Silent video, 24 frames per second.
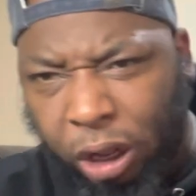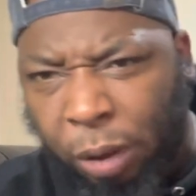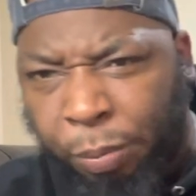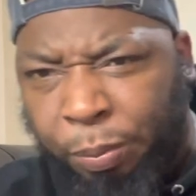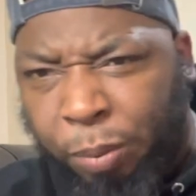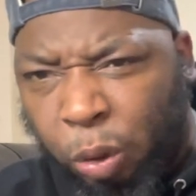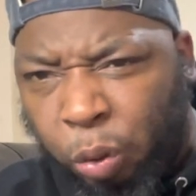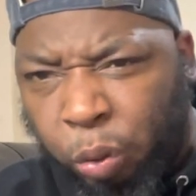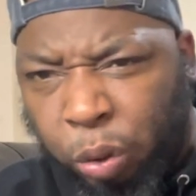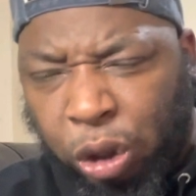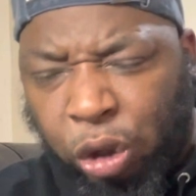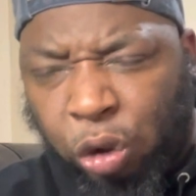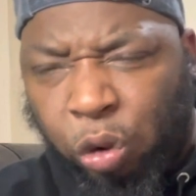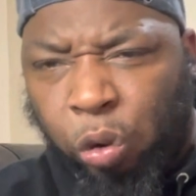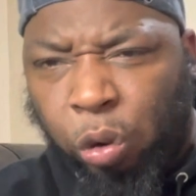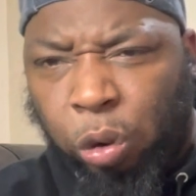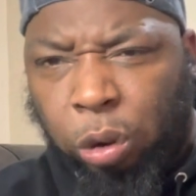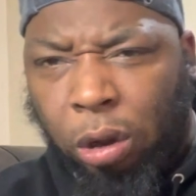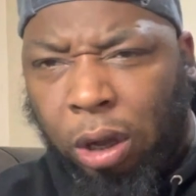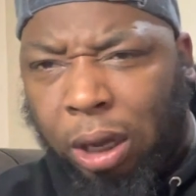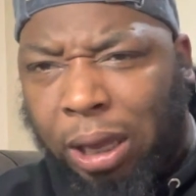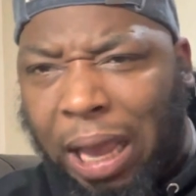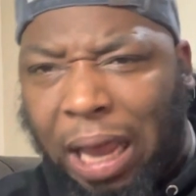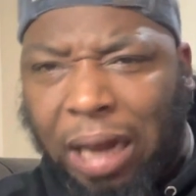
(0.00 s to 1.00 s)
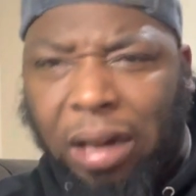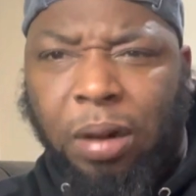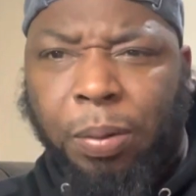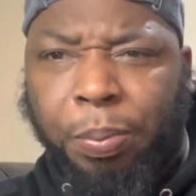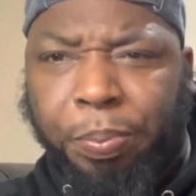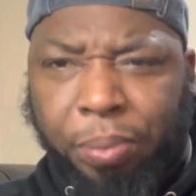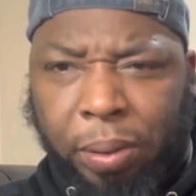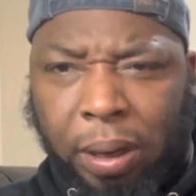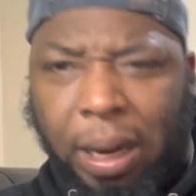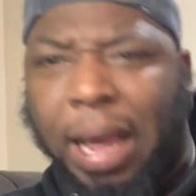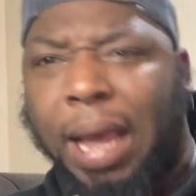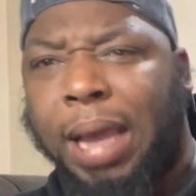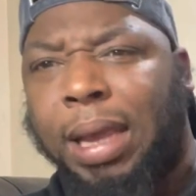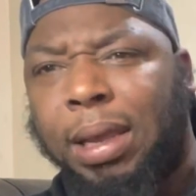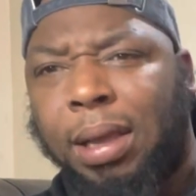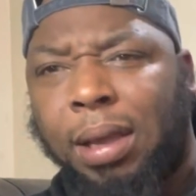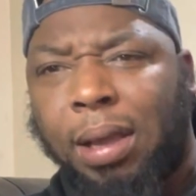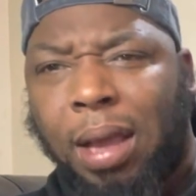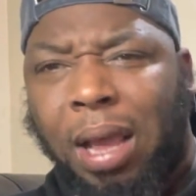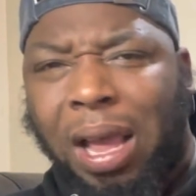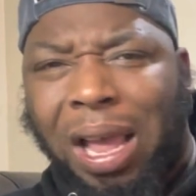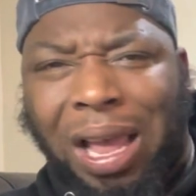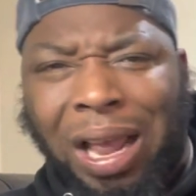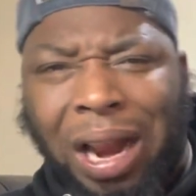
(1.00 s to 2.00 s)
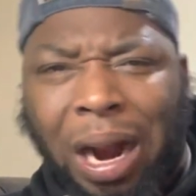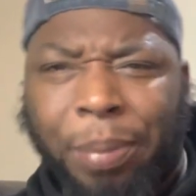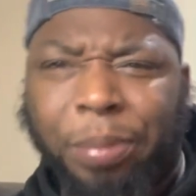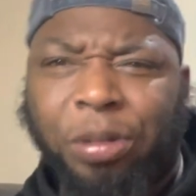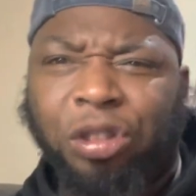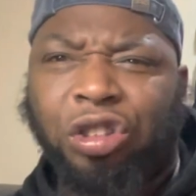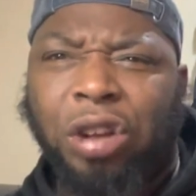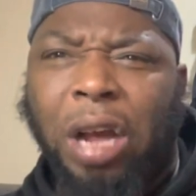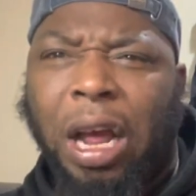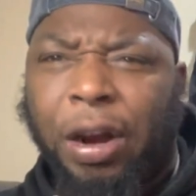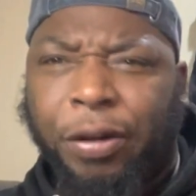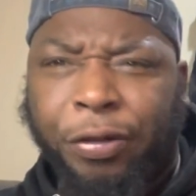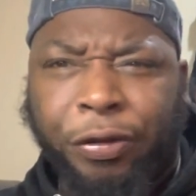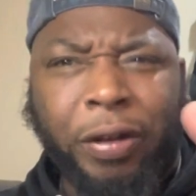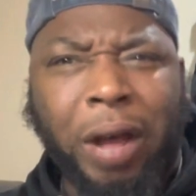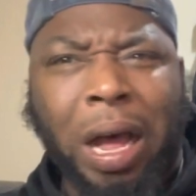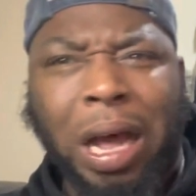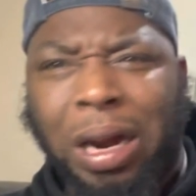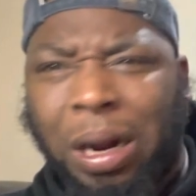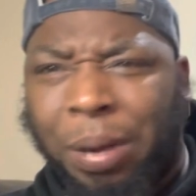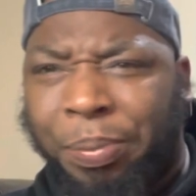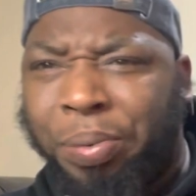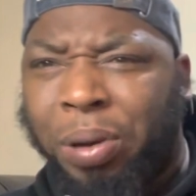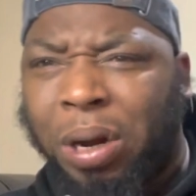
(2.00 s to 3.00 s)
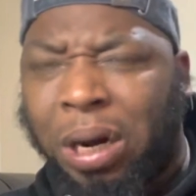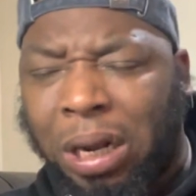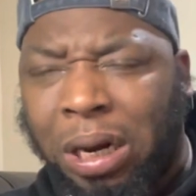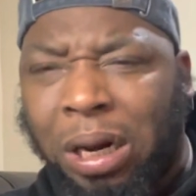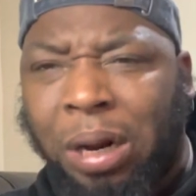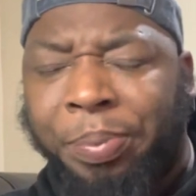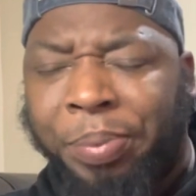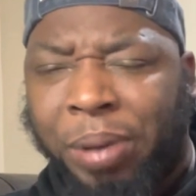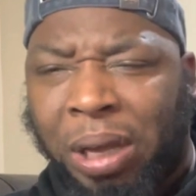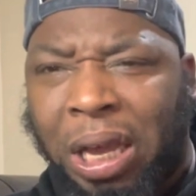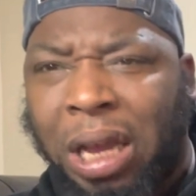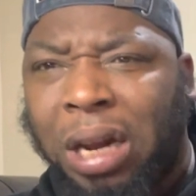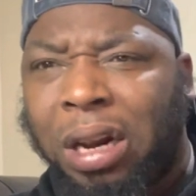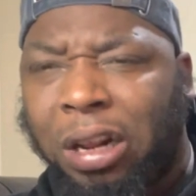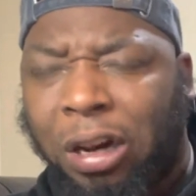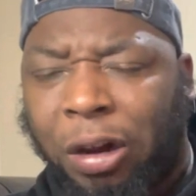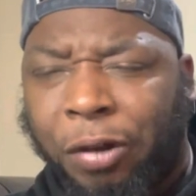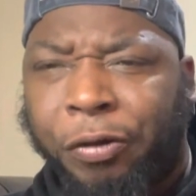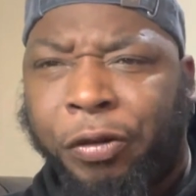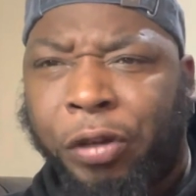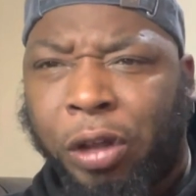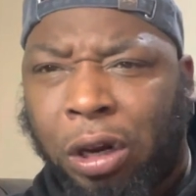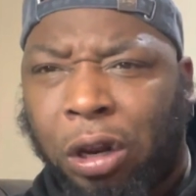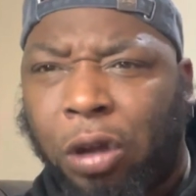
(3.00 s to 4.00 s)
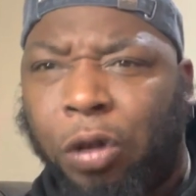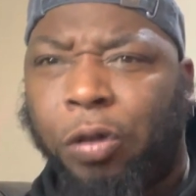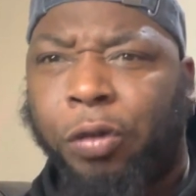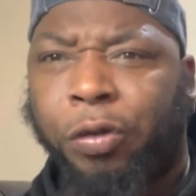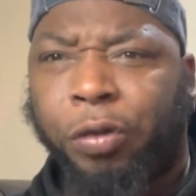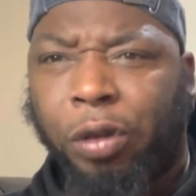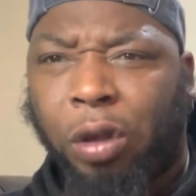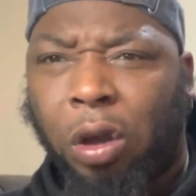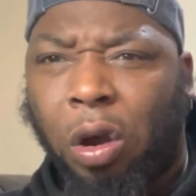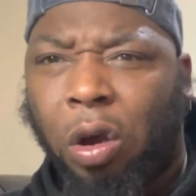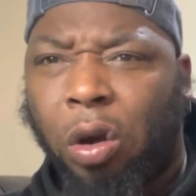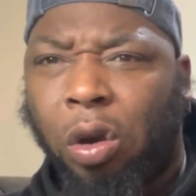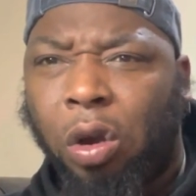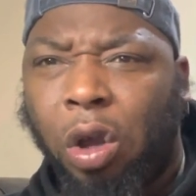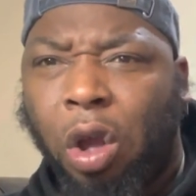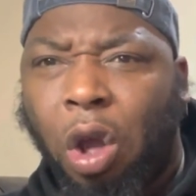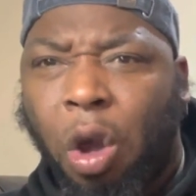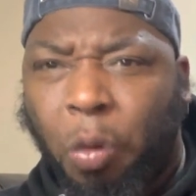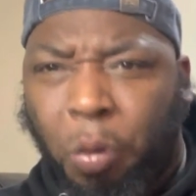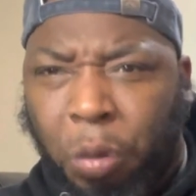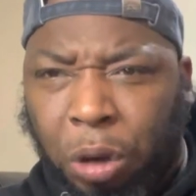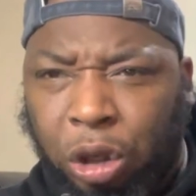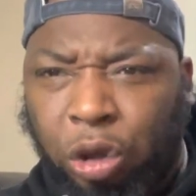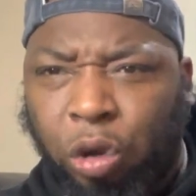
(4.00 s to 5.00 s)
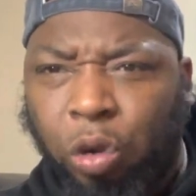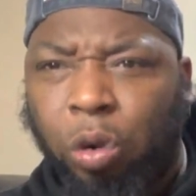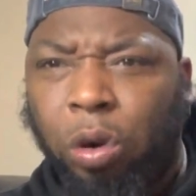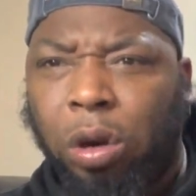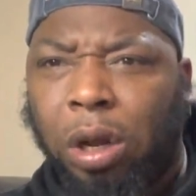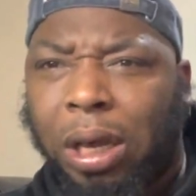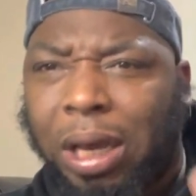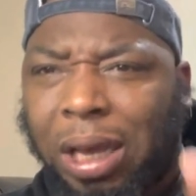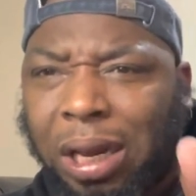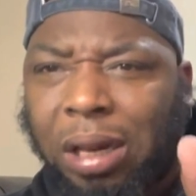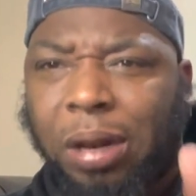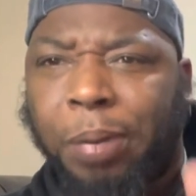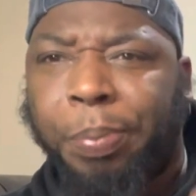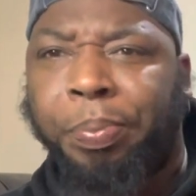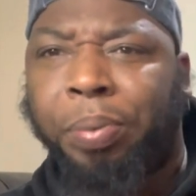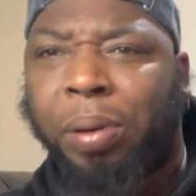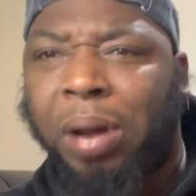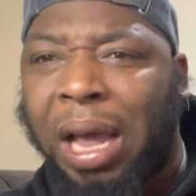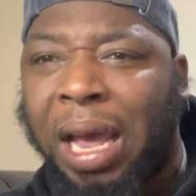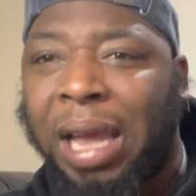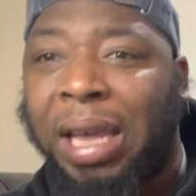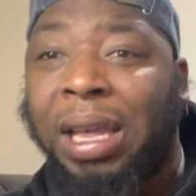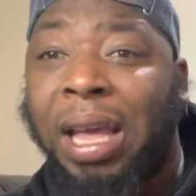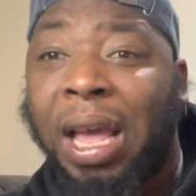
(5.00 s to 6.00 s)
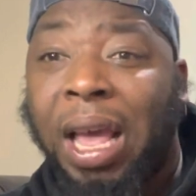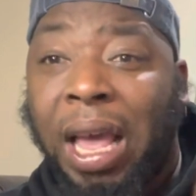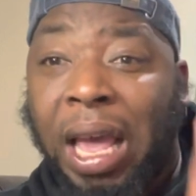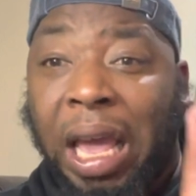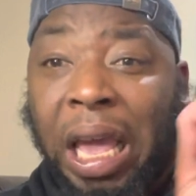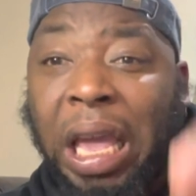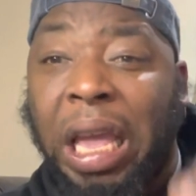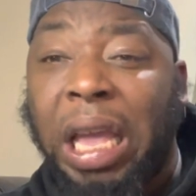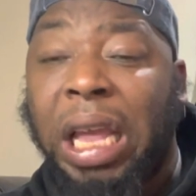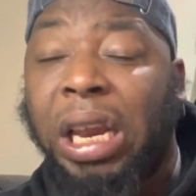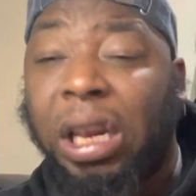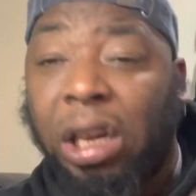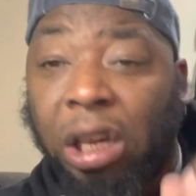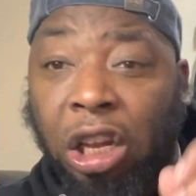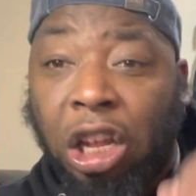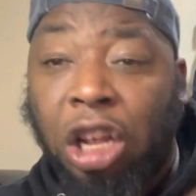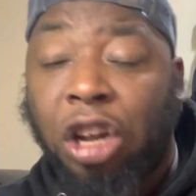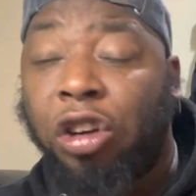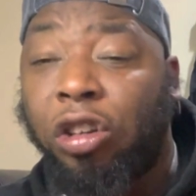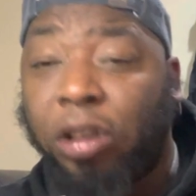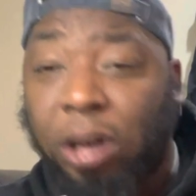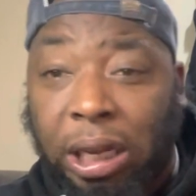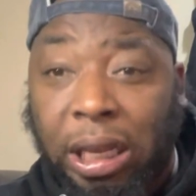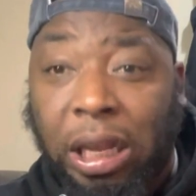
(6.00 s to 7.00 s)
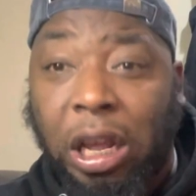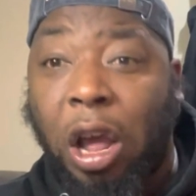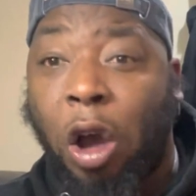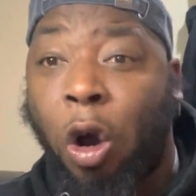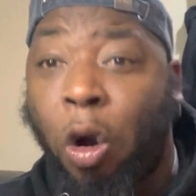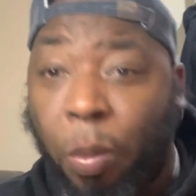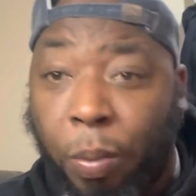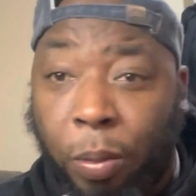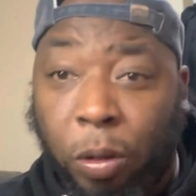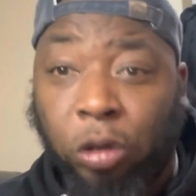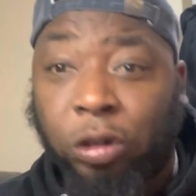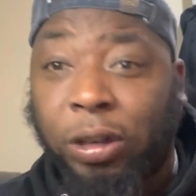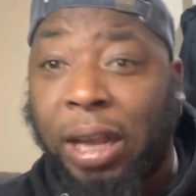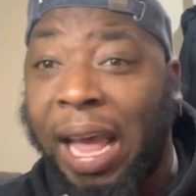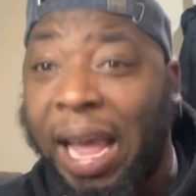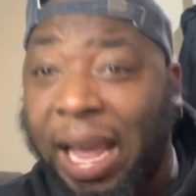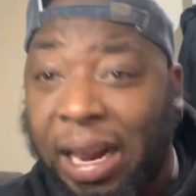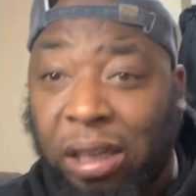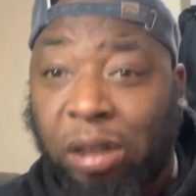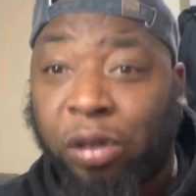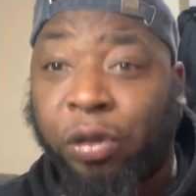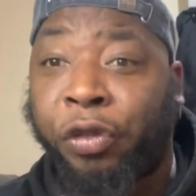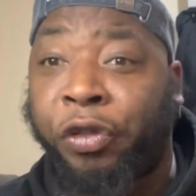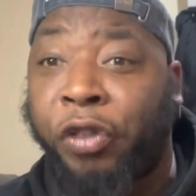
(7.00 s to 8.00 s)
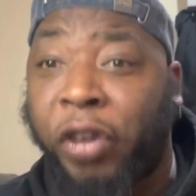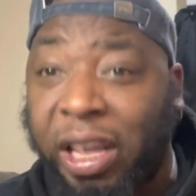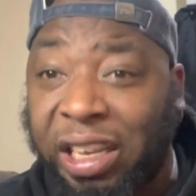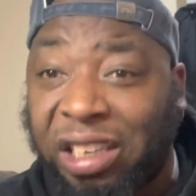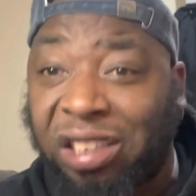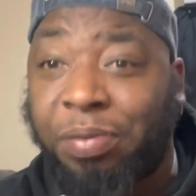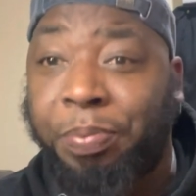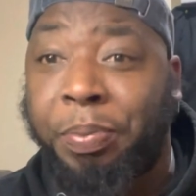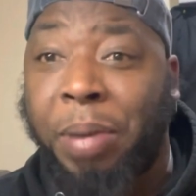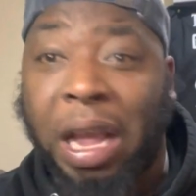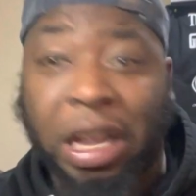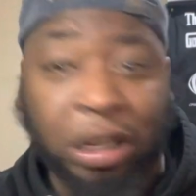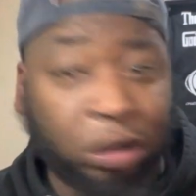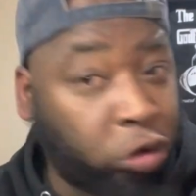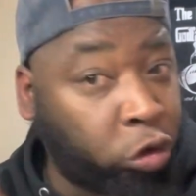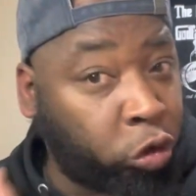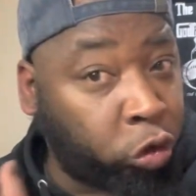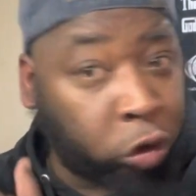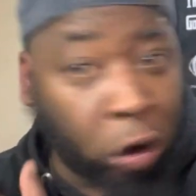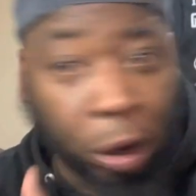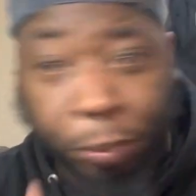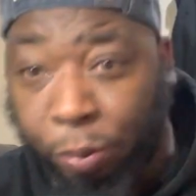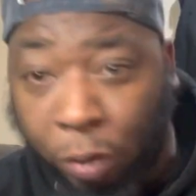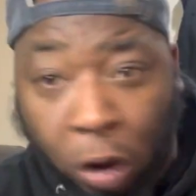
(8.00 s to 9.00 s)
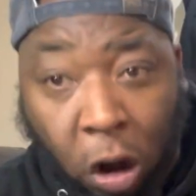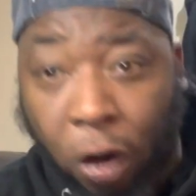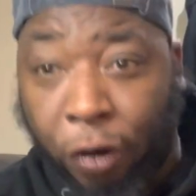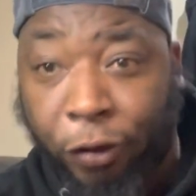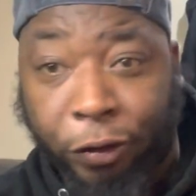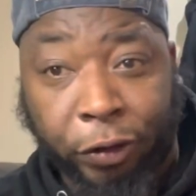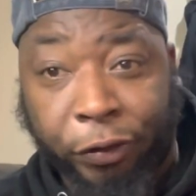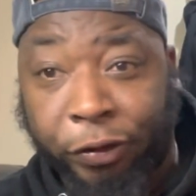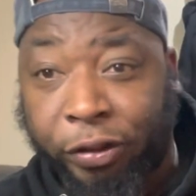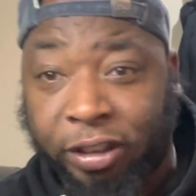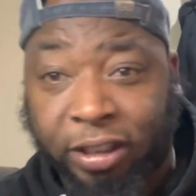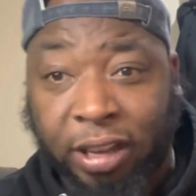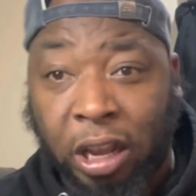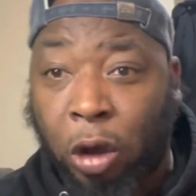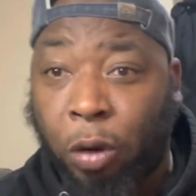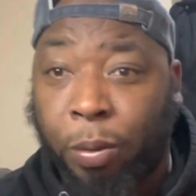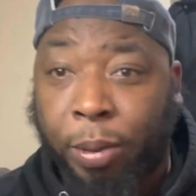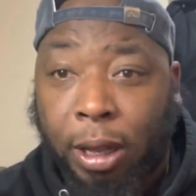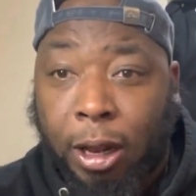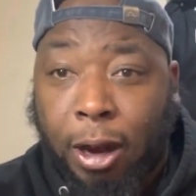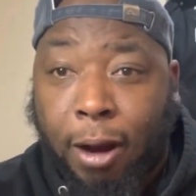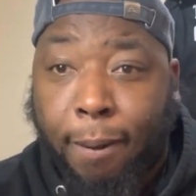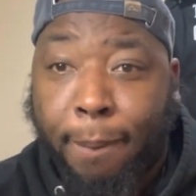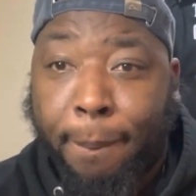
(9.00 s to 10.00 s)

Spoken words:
But when you look at the play, and I'm going to try to find that, put it in the beginning of the video for y'all. When you look at the play, he literally almost had his face mask ripped off of his helmet.